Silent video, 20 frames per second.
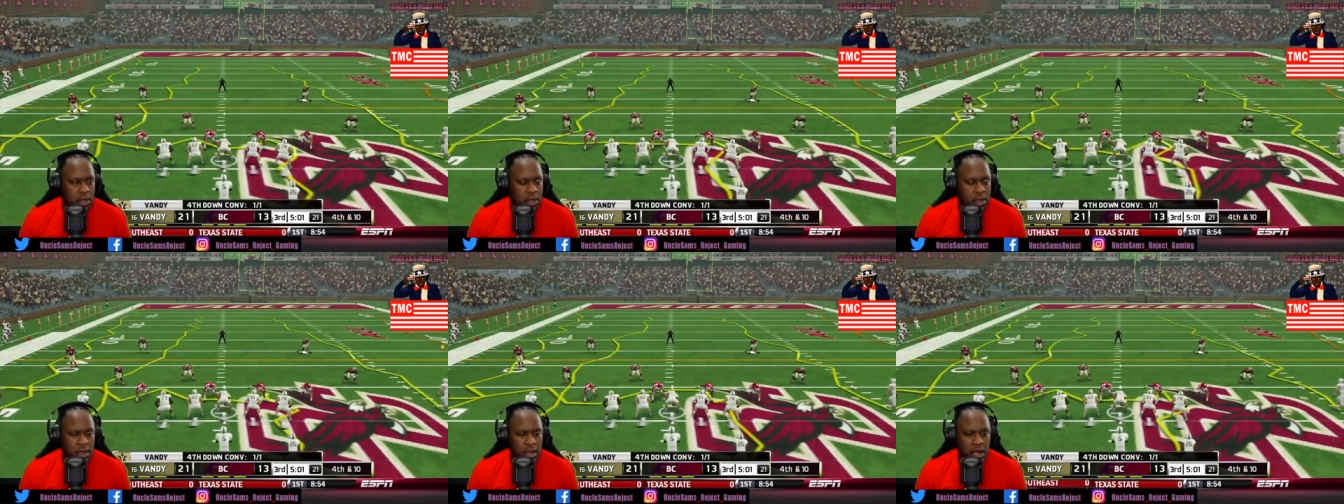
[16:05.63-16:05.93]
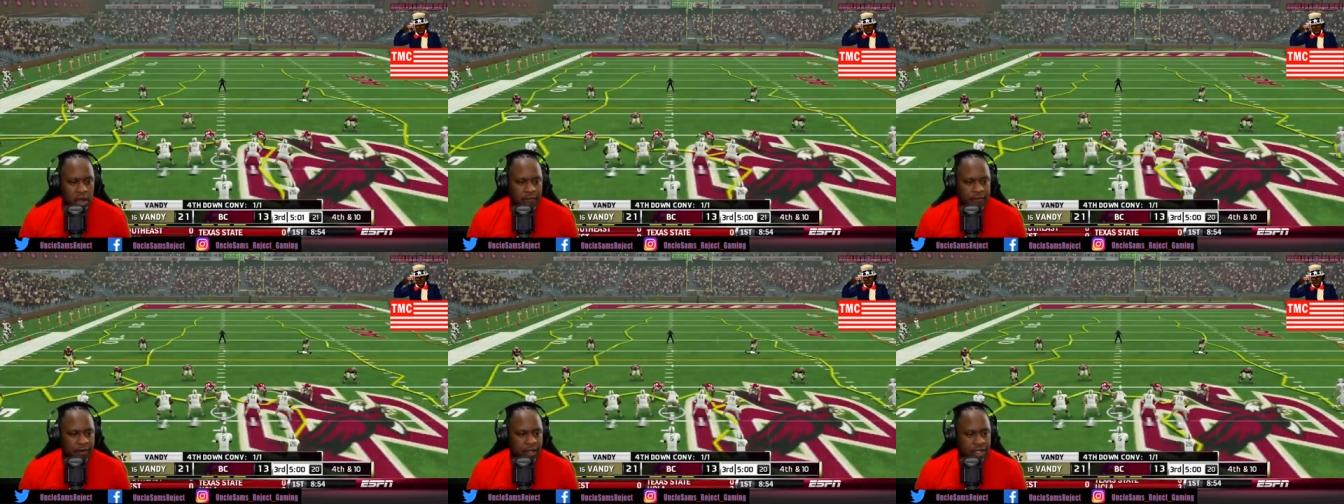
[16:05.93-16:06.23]
All
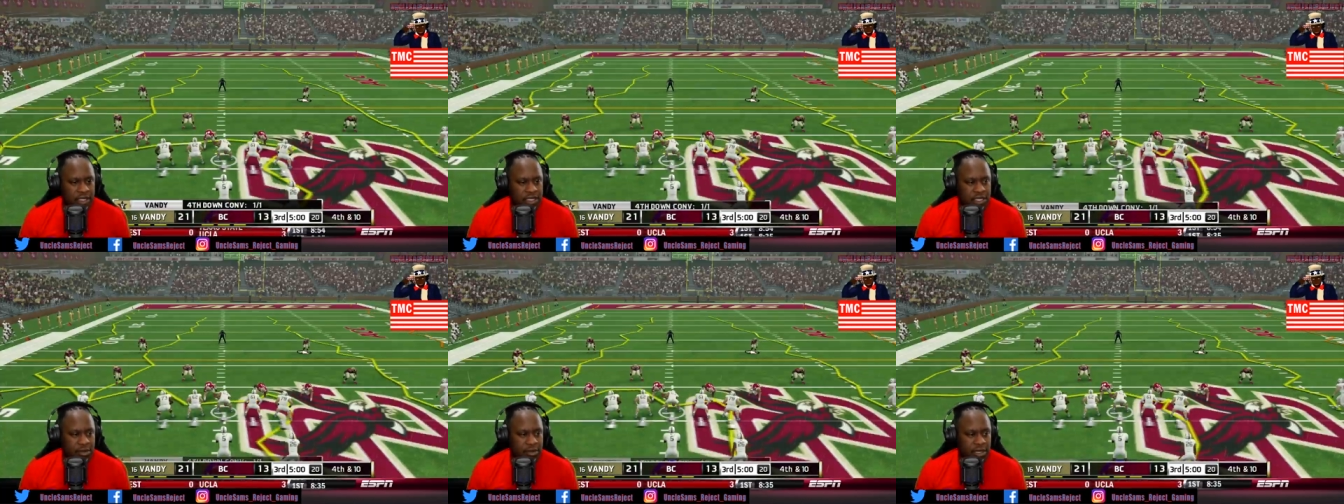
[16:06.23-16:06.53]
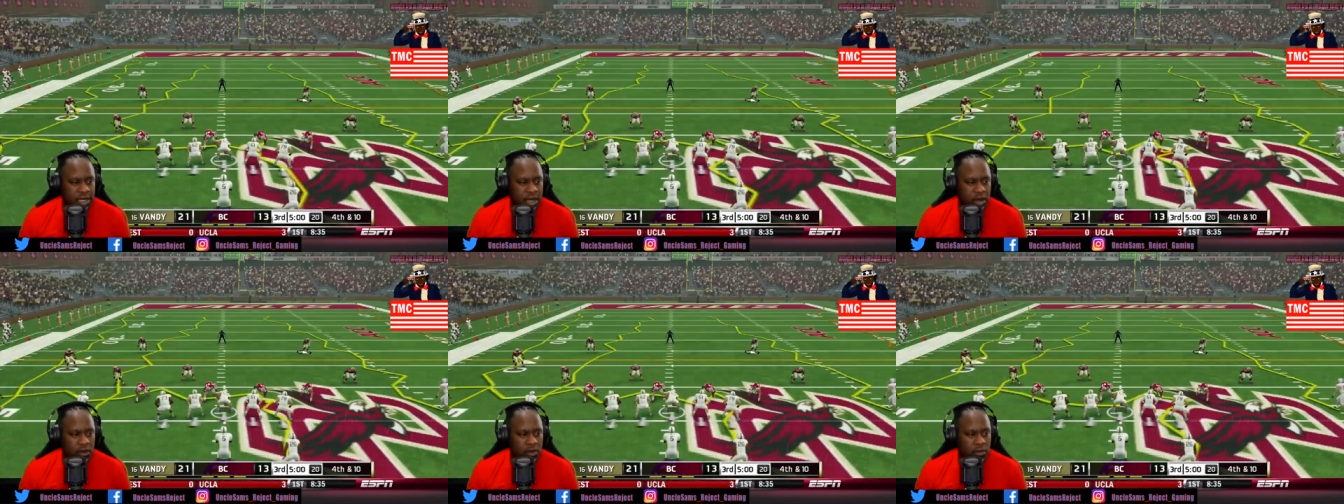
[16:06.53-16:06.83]
right, fellas, here we
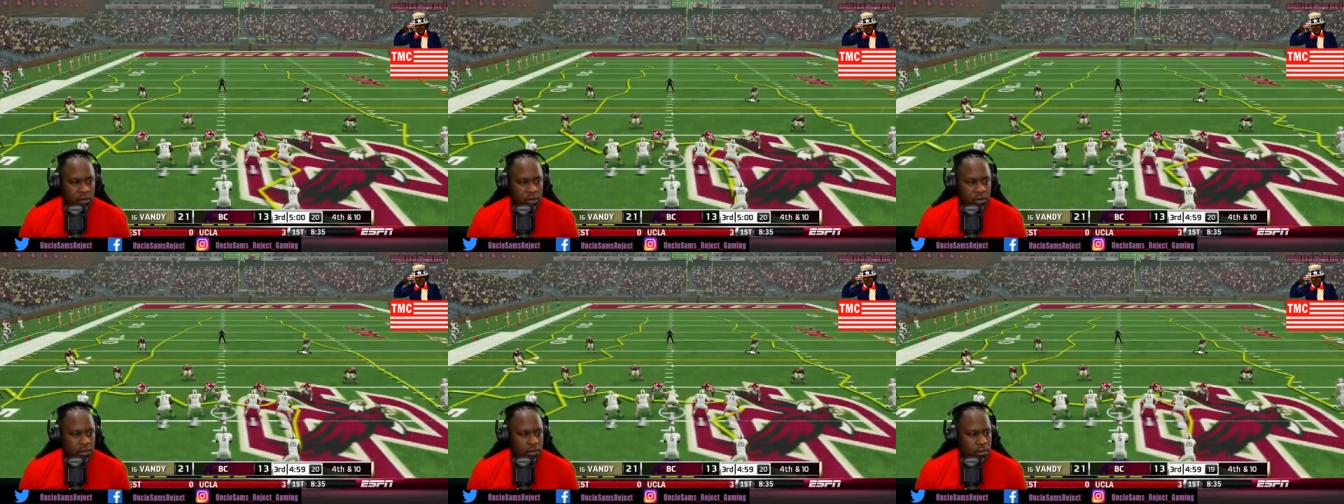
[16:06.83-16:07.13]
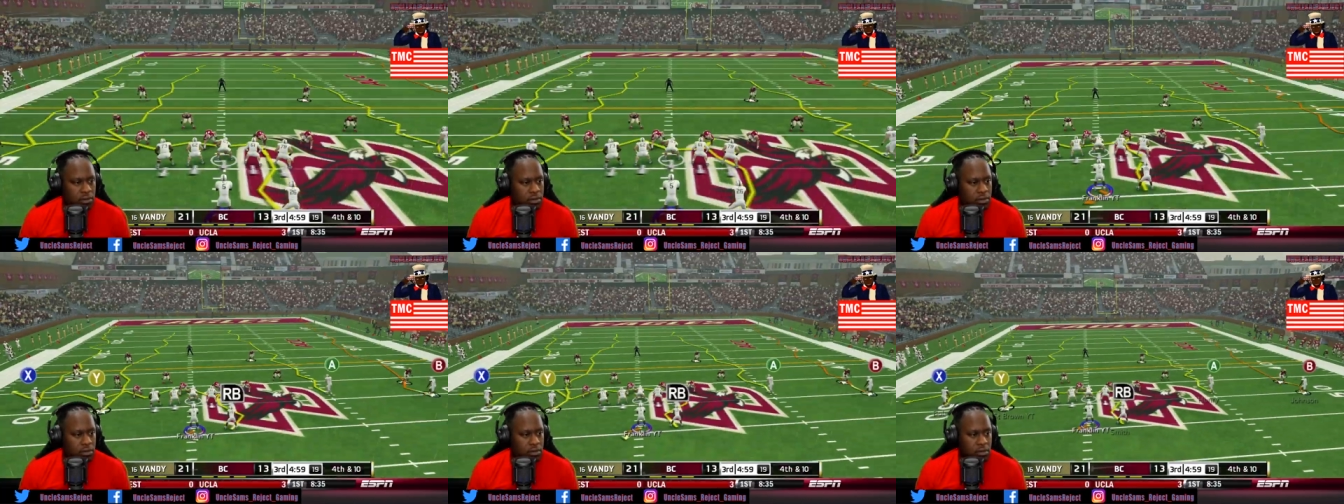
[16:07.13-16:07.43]
go.
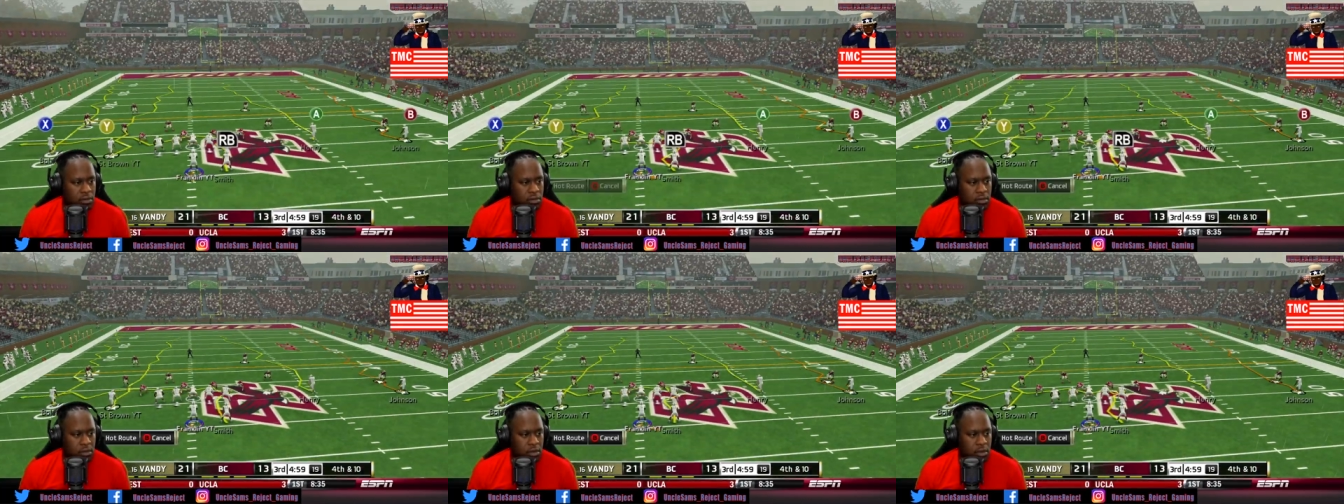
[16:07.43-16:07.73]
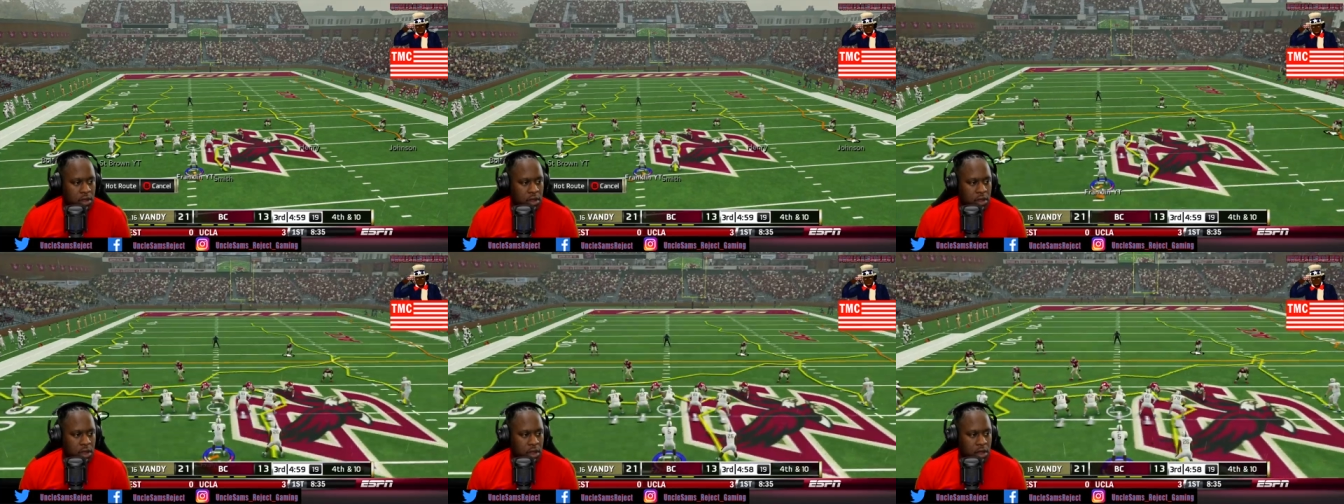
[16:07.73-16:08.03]

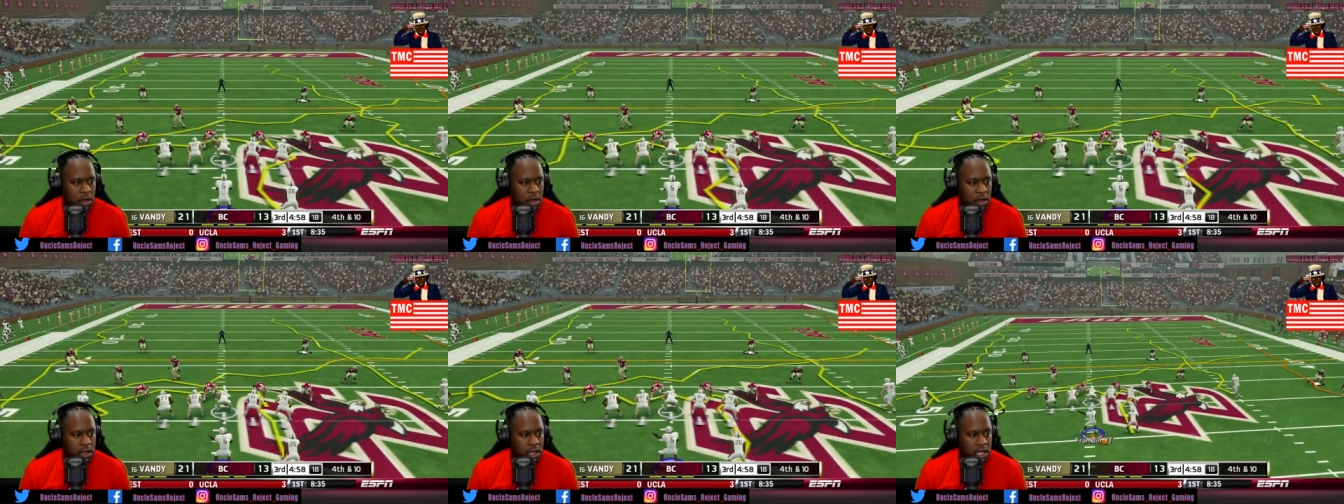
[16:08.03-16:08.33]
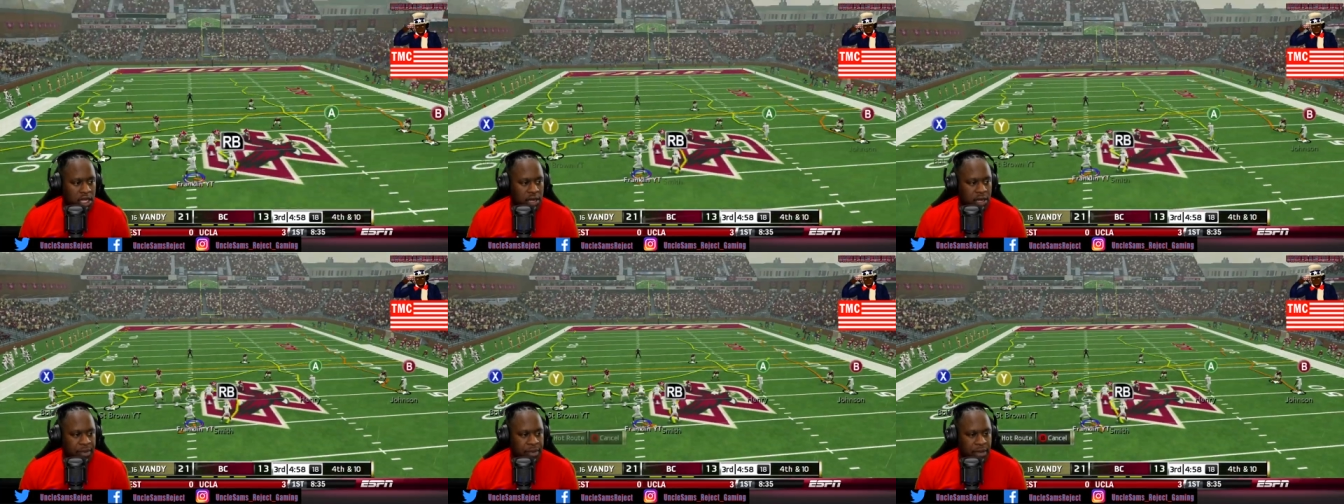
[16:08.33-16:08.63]

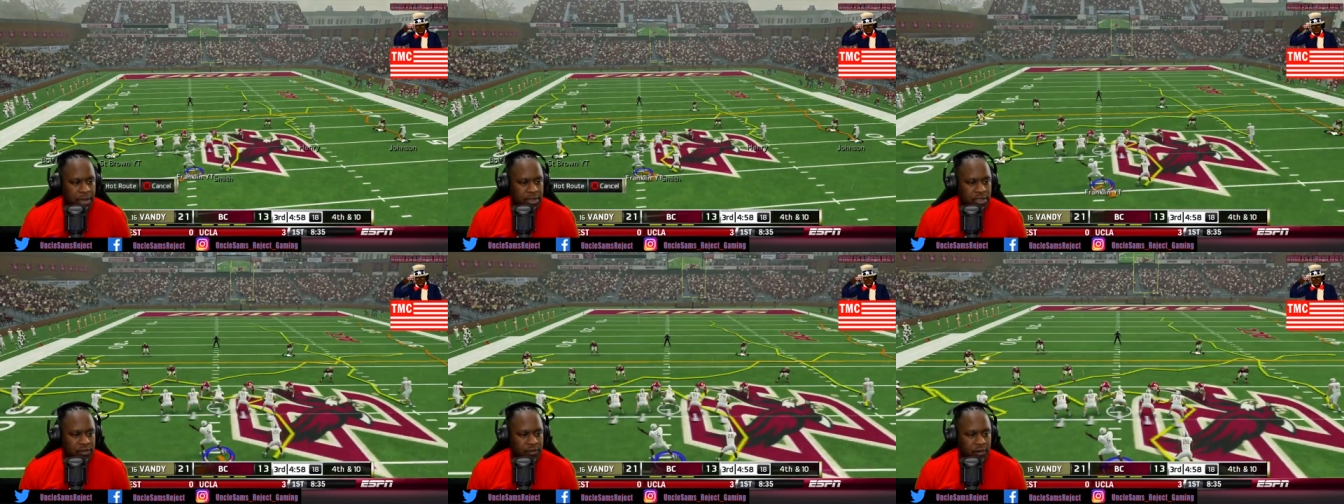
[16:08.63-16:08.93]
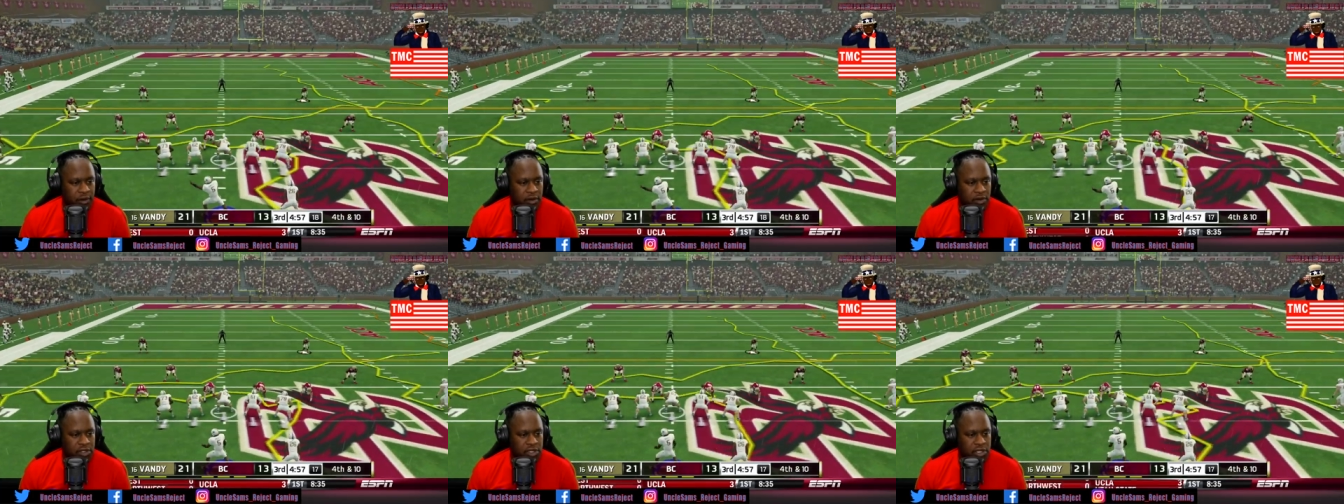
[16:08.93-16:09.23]
Looking to pick up this
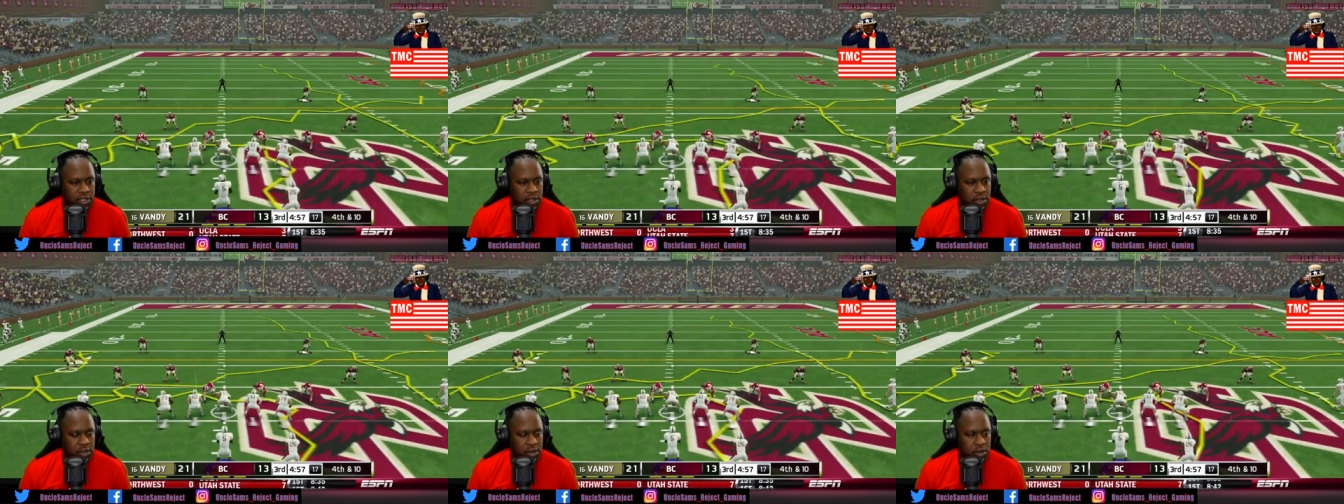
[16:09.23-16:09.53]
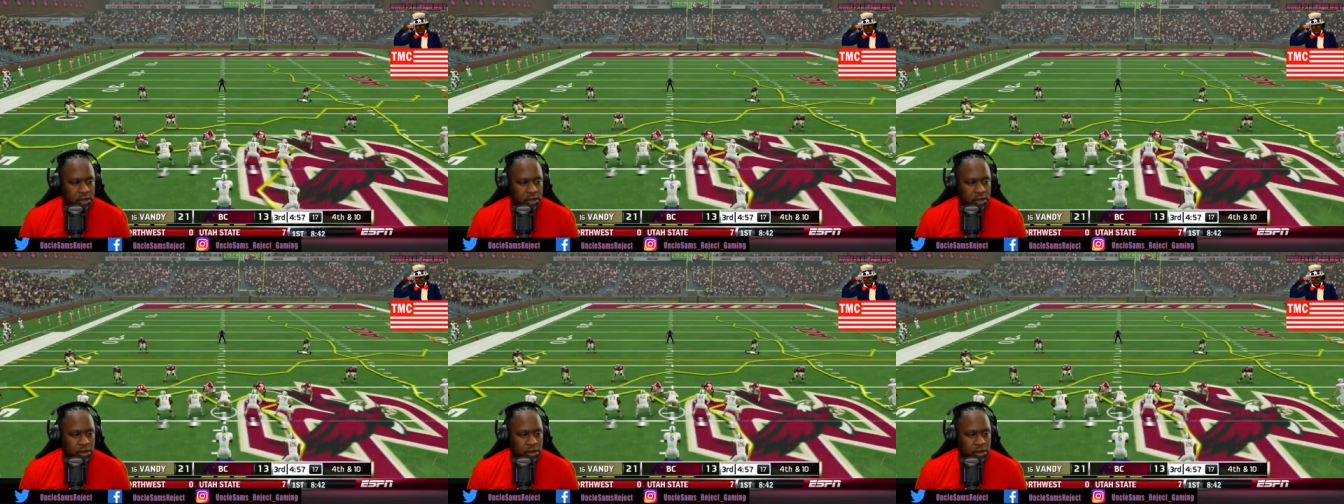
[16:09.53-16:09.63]
first.